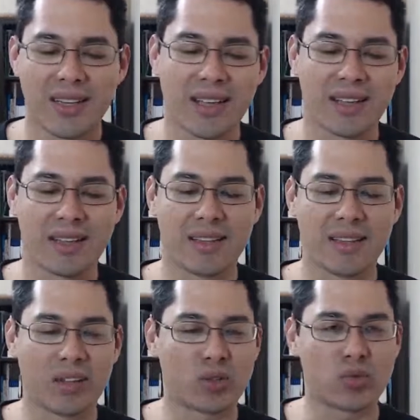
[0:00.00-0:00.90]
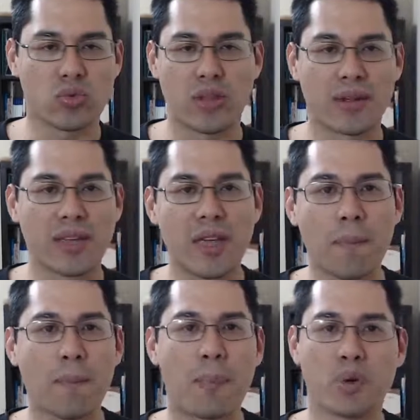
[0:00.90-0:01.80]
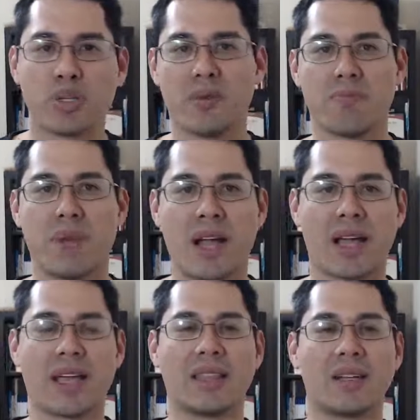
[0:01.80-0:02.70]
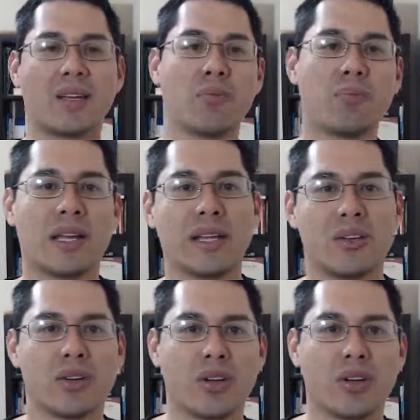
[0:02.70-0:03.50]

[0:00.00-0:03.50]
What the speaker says: And they'll keep pushing back, and they'll keep telling you,